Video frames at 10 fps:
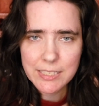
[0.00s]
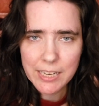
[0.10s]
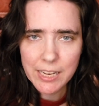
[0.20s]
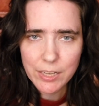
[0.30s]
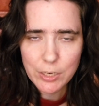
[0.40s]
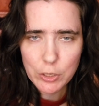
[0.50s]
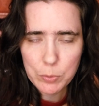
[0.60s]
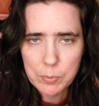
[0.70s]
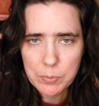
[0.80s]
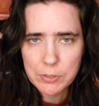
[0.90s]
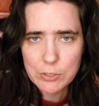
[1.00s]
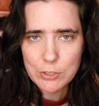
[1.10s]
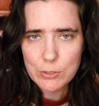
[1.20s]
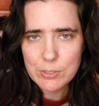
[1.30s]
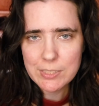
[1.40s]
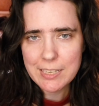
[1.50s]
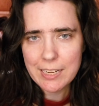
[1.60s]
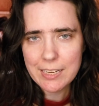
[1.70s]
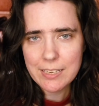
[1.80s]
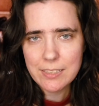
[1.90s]
Tingledom
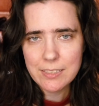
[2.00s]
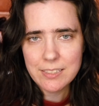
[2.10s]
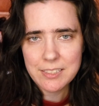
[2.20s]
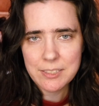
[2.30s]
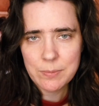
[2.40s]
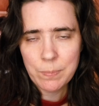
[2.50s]
Tuesdays,